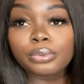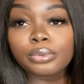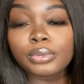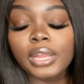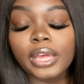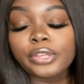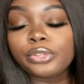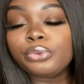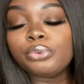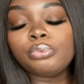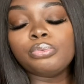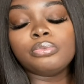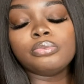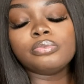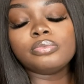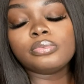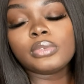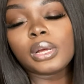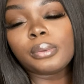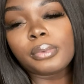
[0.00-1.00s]
Like, you,
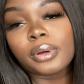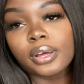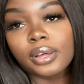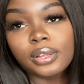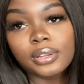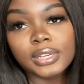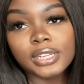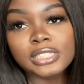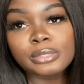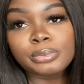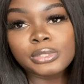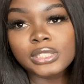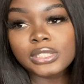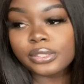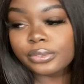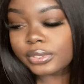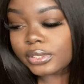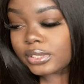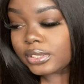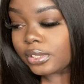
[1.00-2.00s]
come on, let's be
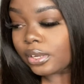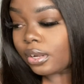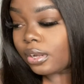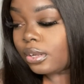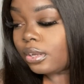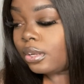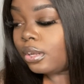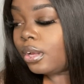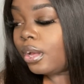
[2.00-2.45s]
serious, y'all.